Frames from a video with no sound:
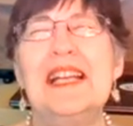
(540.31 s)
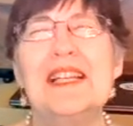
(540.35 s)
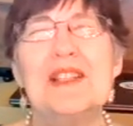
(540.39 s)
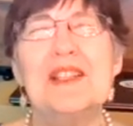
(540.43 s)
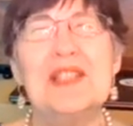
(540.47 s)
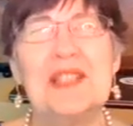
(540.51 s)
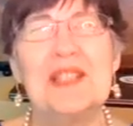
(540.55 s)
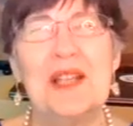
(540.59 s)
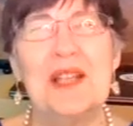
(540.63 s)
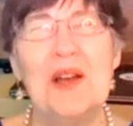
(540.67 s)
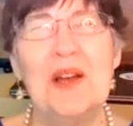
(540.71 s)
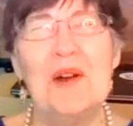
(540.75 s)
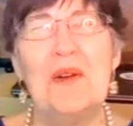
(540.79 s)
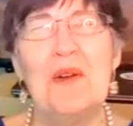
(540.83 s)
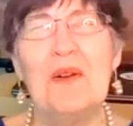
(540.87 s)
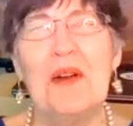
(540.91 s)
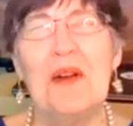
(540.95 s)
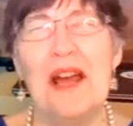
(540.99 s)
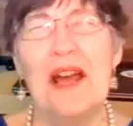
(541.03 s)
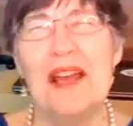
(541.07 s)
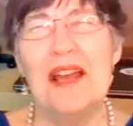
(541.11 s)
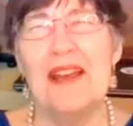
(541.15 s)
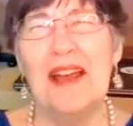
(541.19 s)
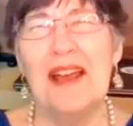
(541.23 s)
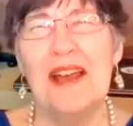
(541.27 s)
So
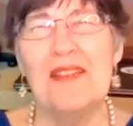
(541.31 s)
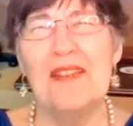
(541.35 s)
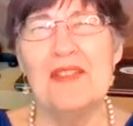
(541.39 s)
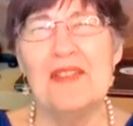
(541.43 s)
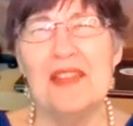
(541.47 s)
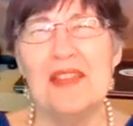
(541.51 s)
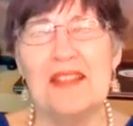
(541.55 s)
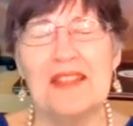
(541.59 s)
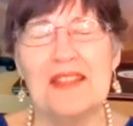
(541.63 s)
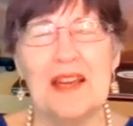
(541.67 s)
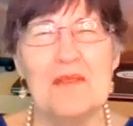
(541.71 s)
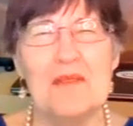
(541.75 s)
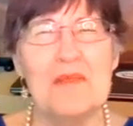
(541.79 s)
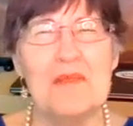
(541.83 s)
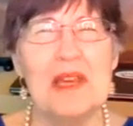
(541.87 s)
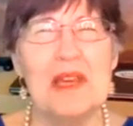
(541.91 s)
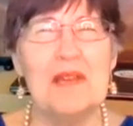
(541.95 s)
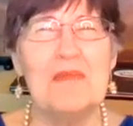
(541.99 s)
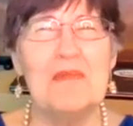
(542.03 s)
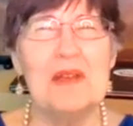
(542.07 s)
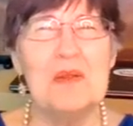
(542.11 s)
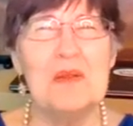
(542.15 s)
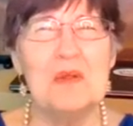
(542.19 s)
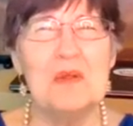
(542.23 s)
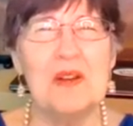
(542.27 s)
I think that may
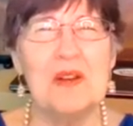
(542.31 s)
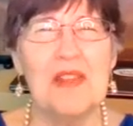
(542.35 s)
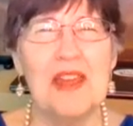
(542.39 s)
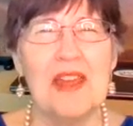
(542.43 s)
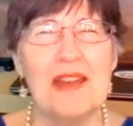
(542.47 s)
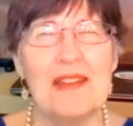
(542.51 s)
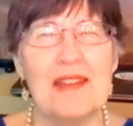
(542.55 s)
be where that